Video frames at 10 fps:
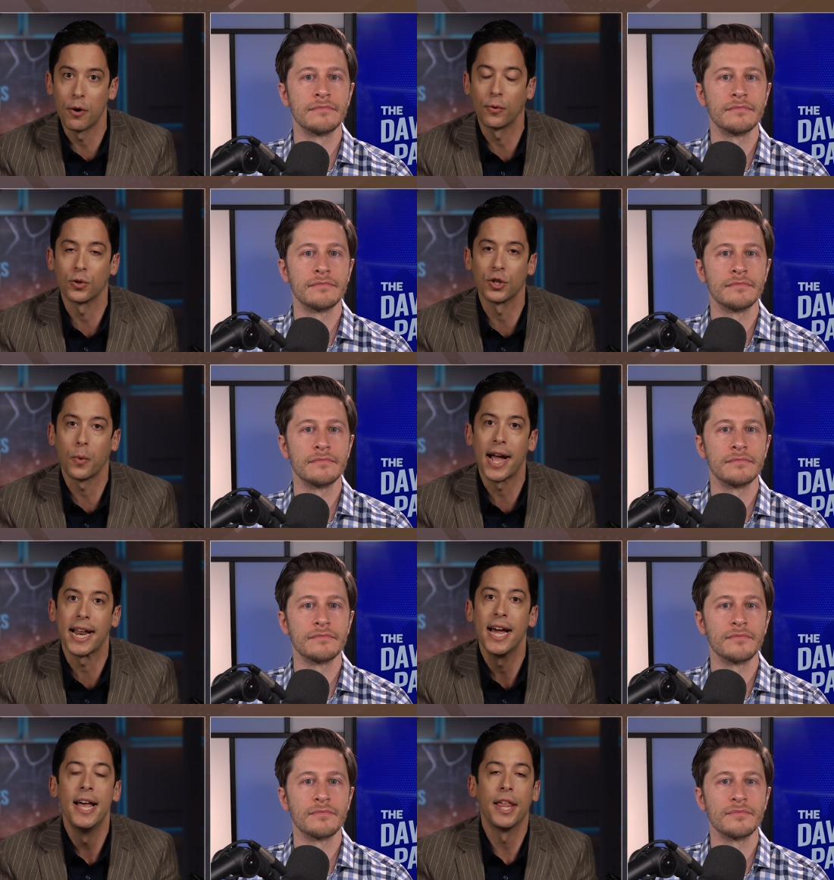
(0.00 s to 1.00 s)
Speaker 1: Roe versus
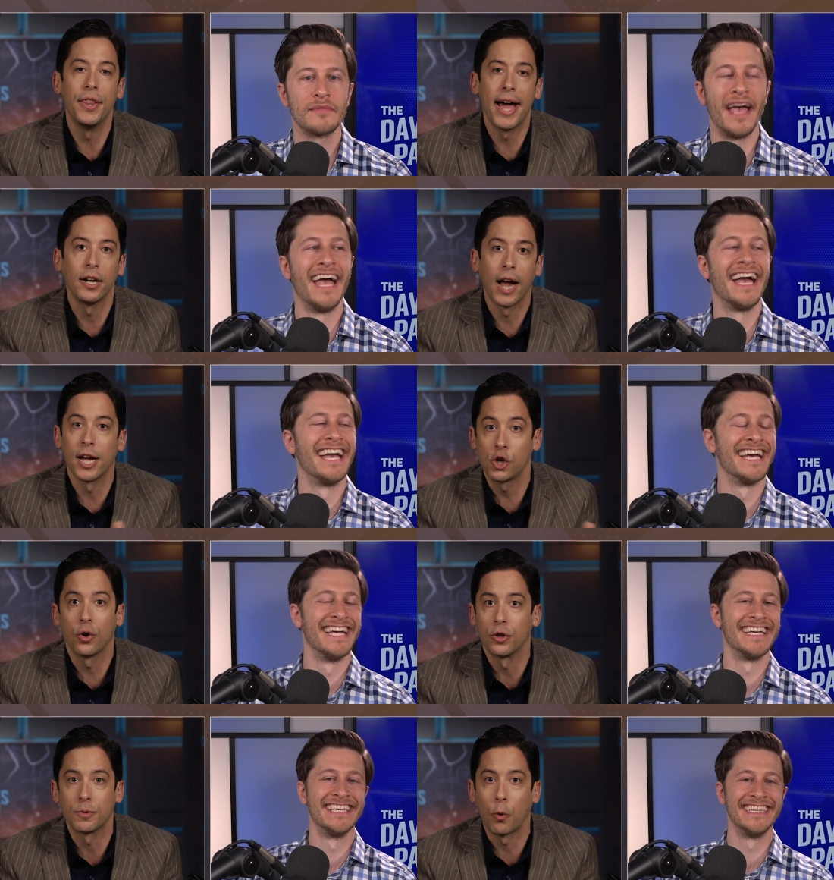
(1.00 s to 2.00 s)
Wade, then uh, sure,
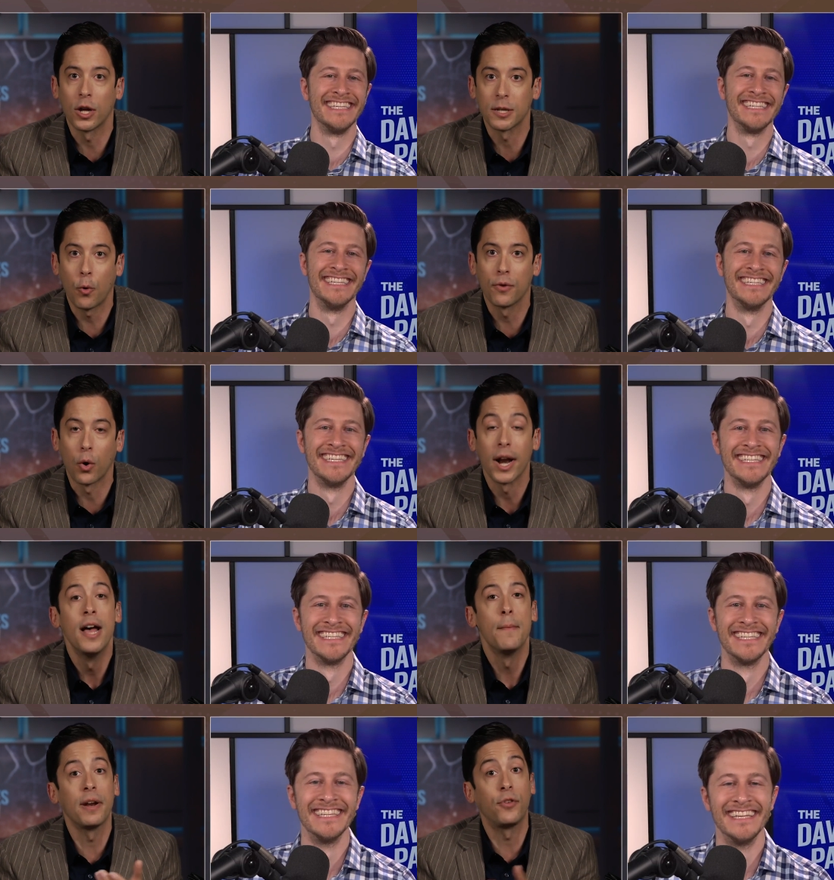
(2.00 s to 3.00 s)
there's broad support for it.
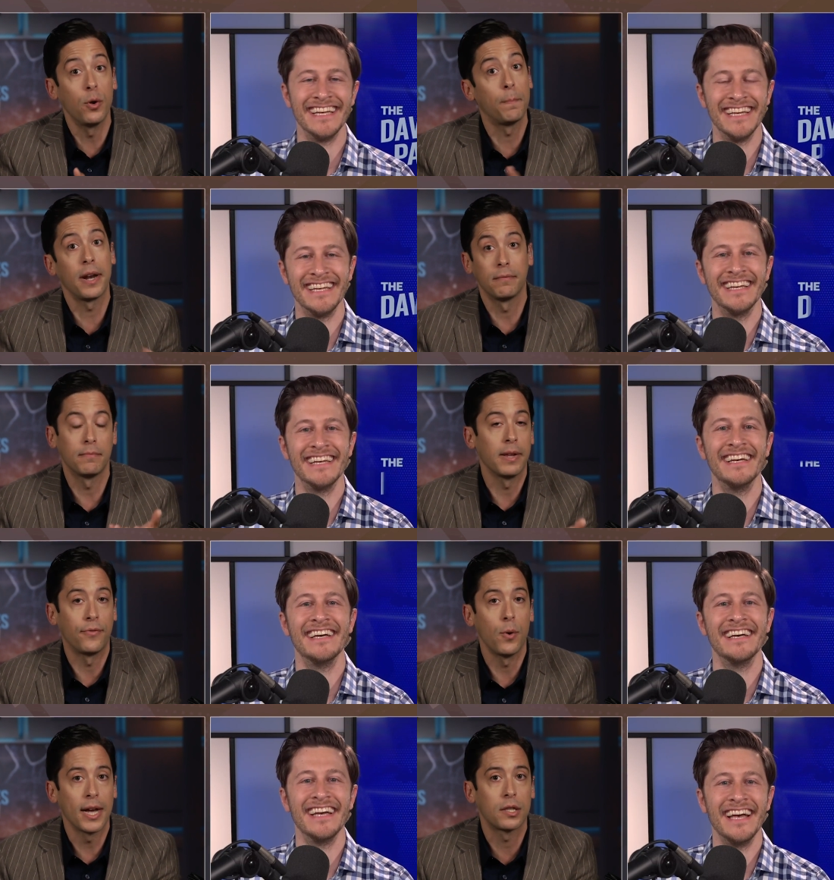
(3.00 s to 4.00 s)
But if you but if
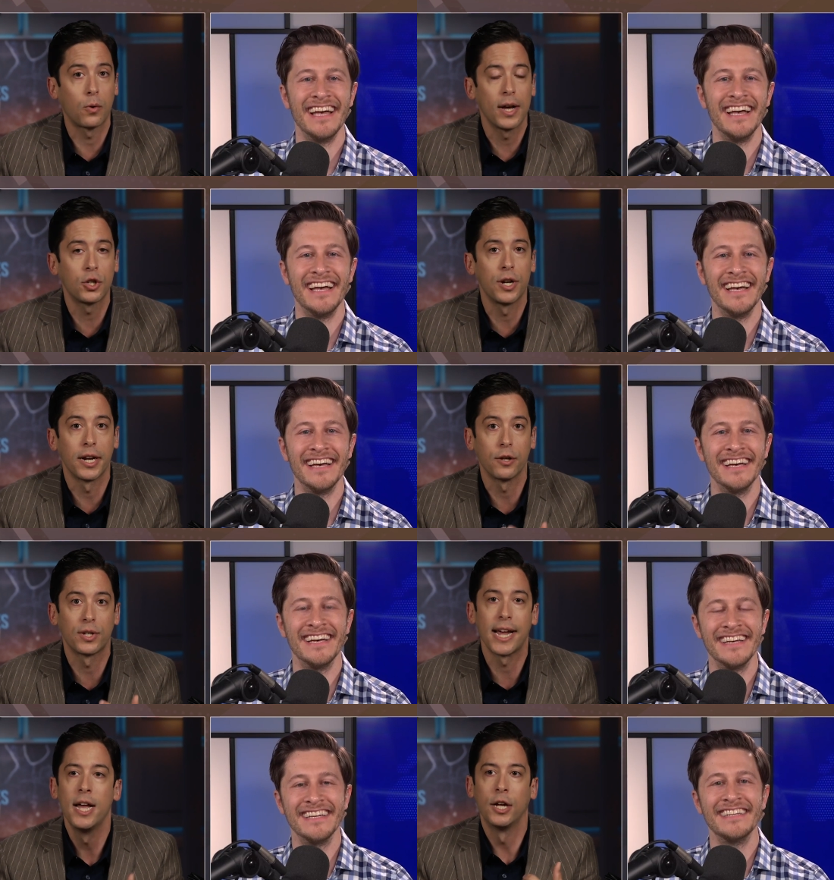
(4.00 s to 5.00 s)
you ask the question and you
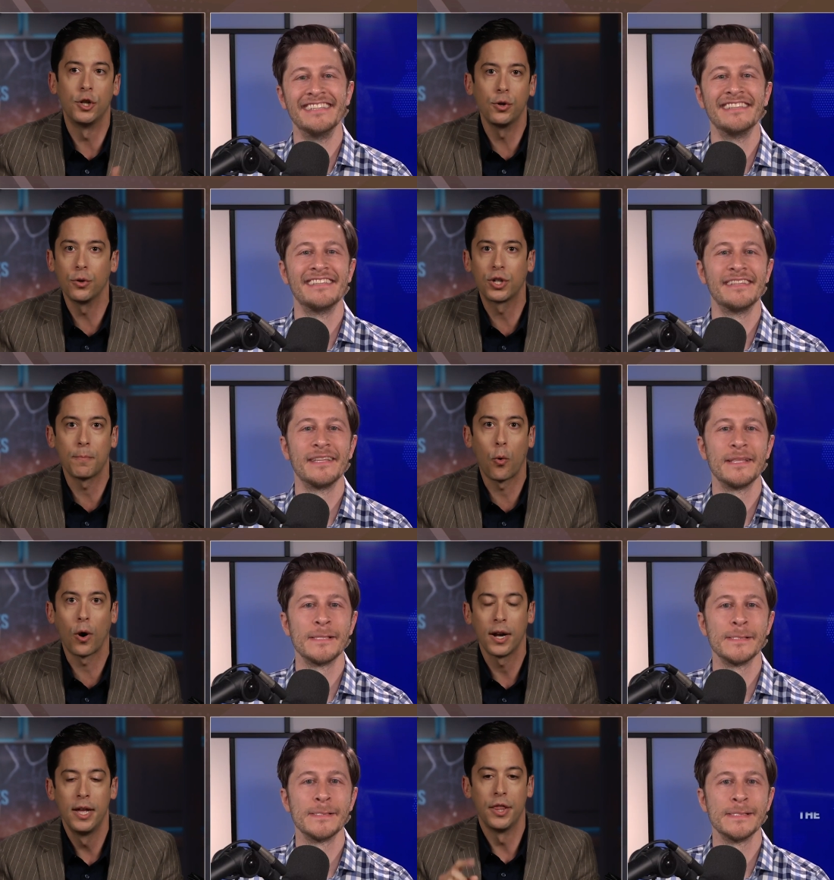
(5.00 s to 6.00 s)
say, do you
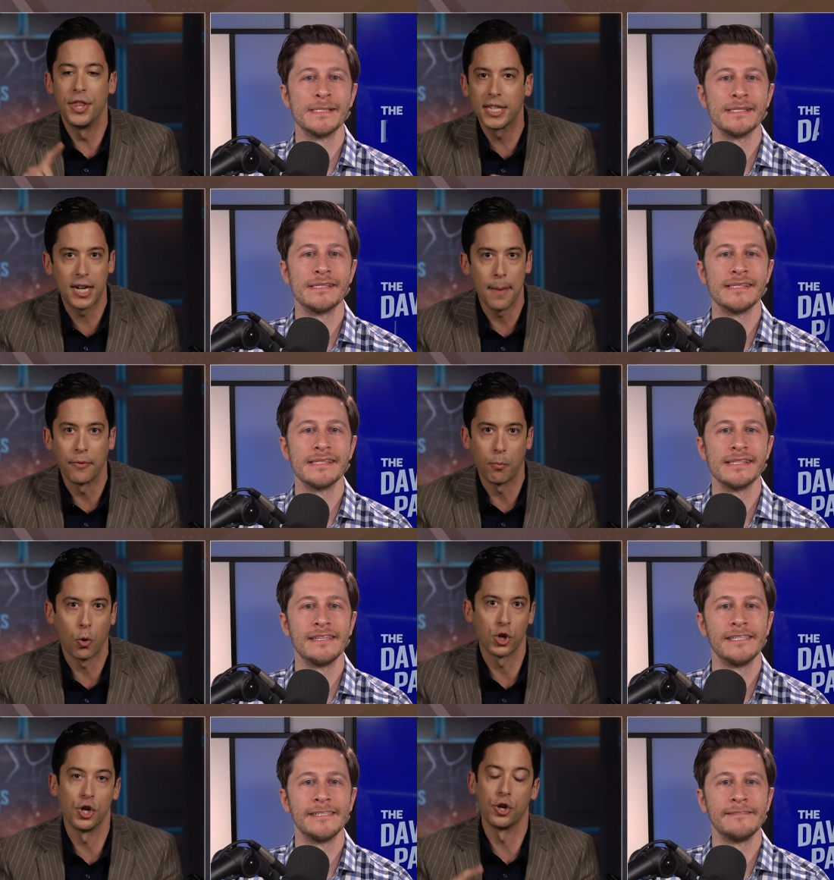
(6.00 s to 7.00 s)
support this type of
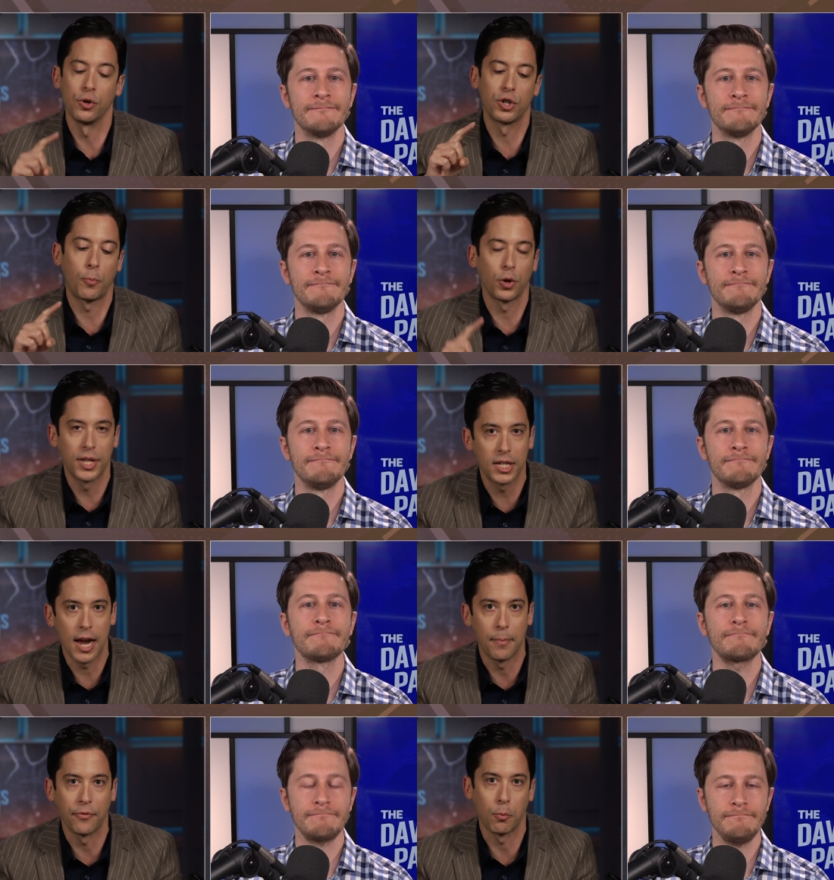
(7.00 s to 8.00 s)
abortion? Do you support this
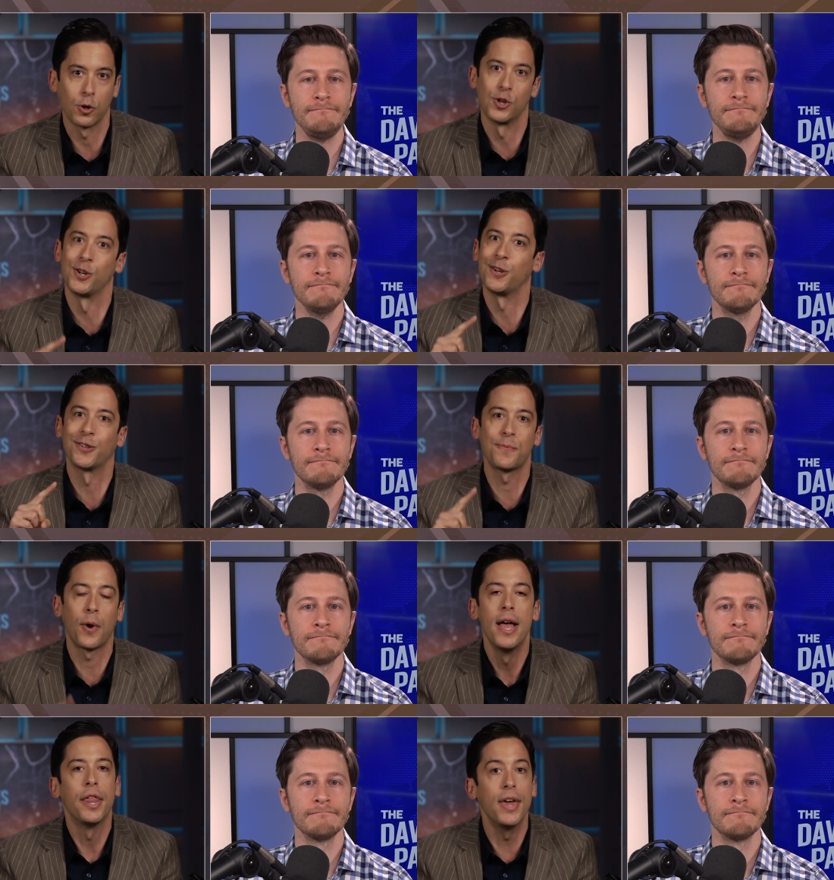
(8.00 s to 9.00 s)
type of abortion? Do you support?
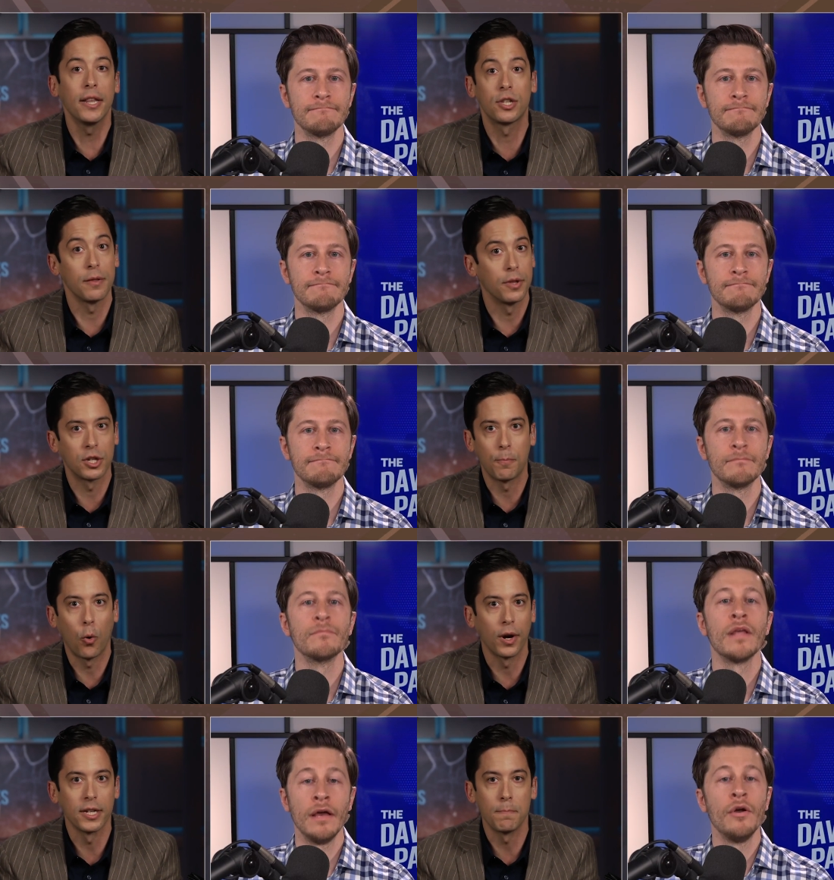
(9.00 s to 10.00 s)
Then the
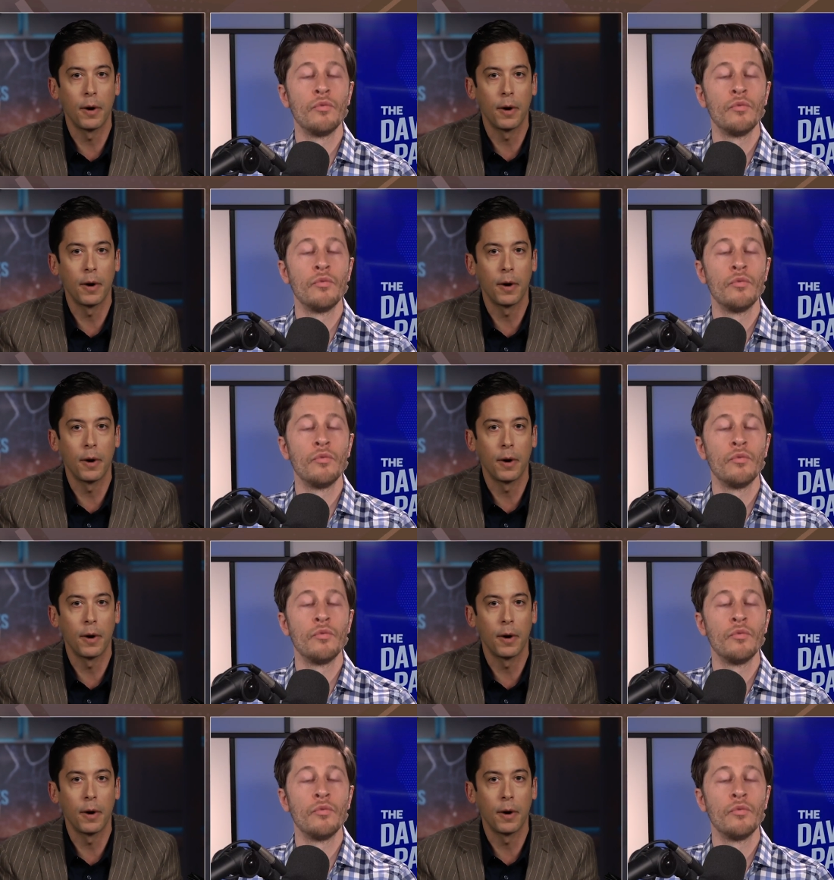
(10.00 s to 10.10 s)
support is